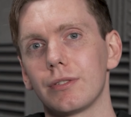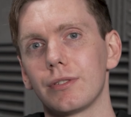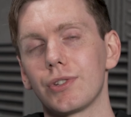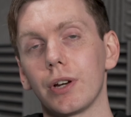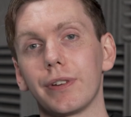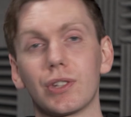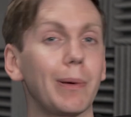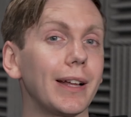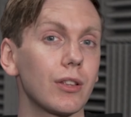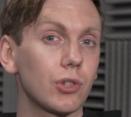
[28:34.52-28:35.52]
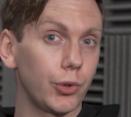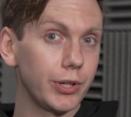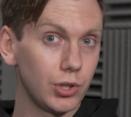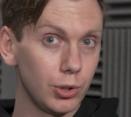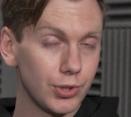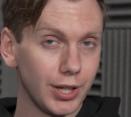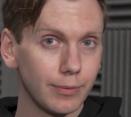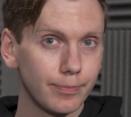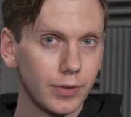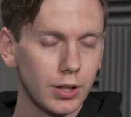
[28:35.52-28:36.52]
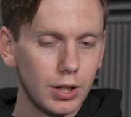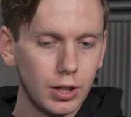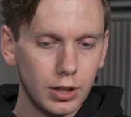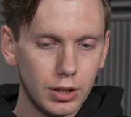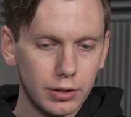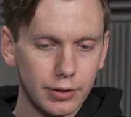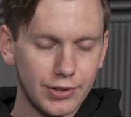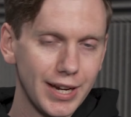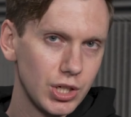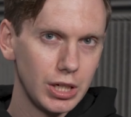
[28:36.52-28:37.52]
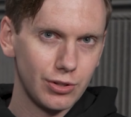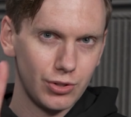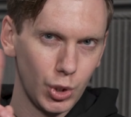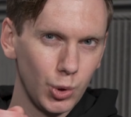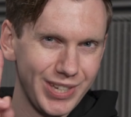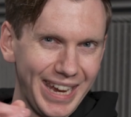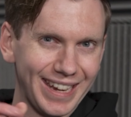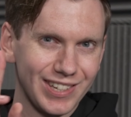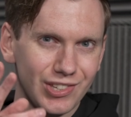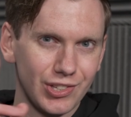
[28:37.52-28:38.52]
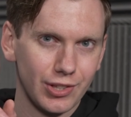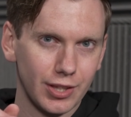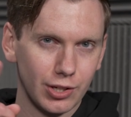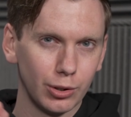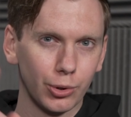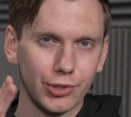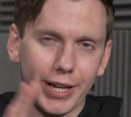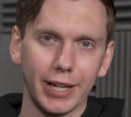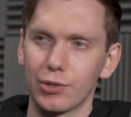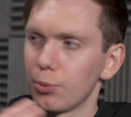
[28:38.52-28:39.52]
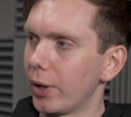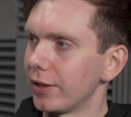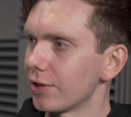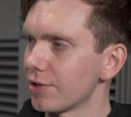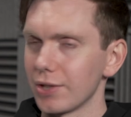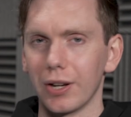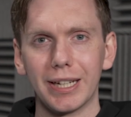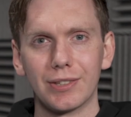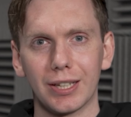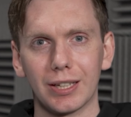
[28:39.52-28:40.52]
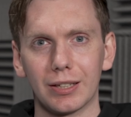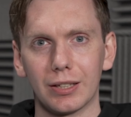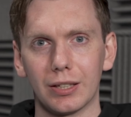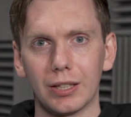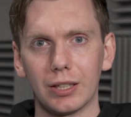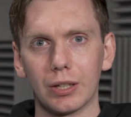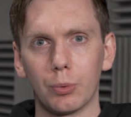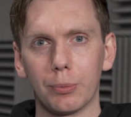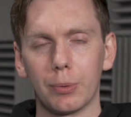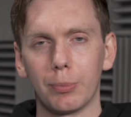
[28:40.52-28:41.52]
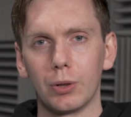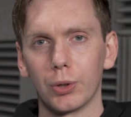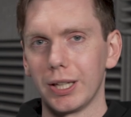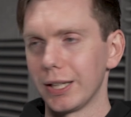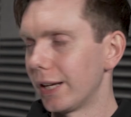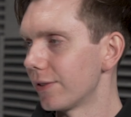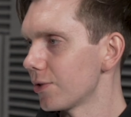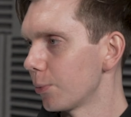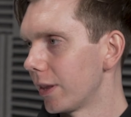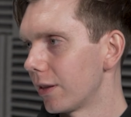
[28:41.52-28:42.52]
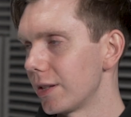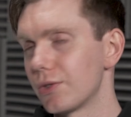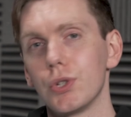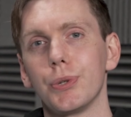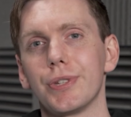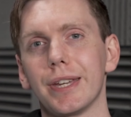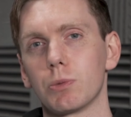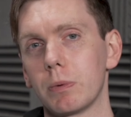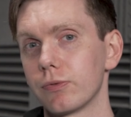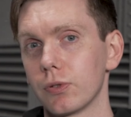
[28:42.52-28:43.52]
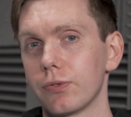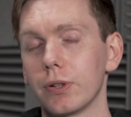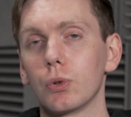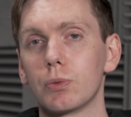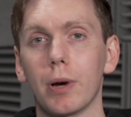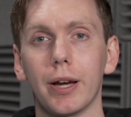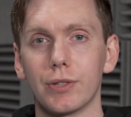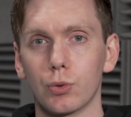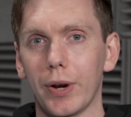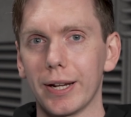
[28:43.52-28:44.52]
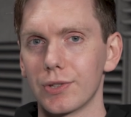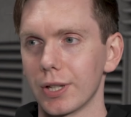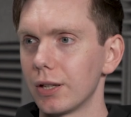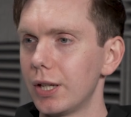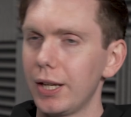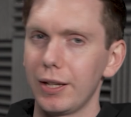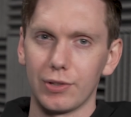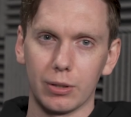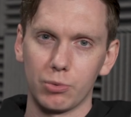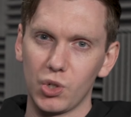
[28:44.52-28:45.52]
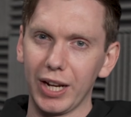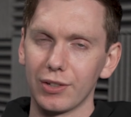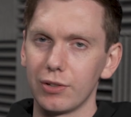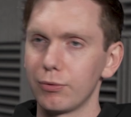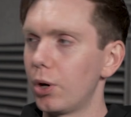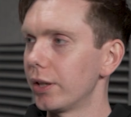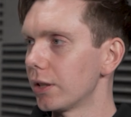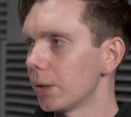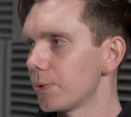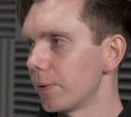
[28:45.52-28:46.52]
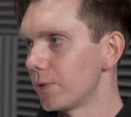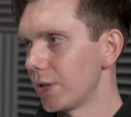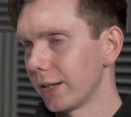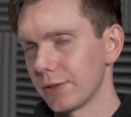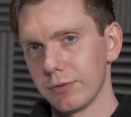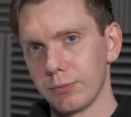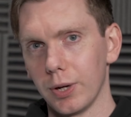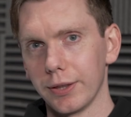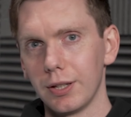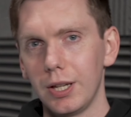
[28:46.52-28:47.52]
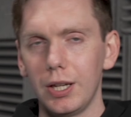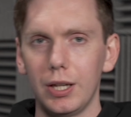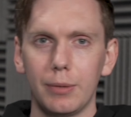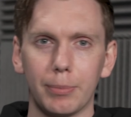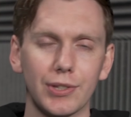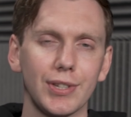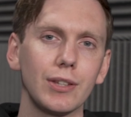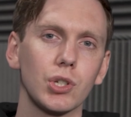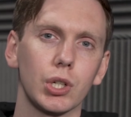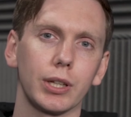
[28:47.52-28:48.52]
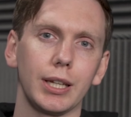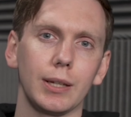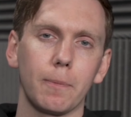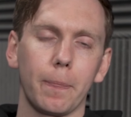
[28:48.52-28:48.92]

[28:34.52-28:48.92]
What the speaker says: self-explanatory duty. There's actually 2 tests that are looked at when deciding, when we're looking at whether this duty has been fulfilled by a director. It's an objective one and a subjective one. But essentially,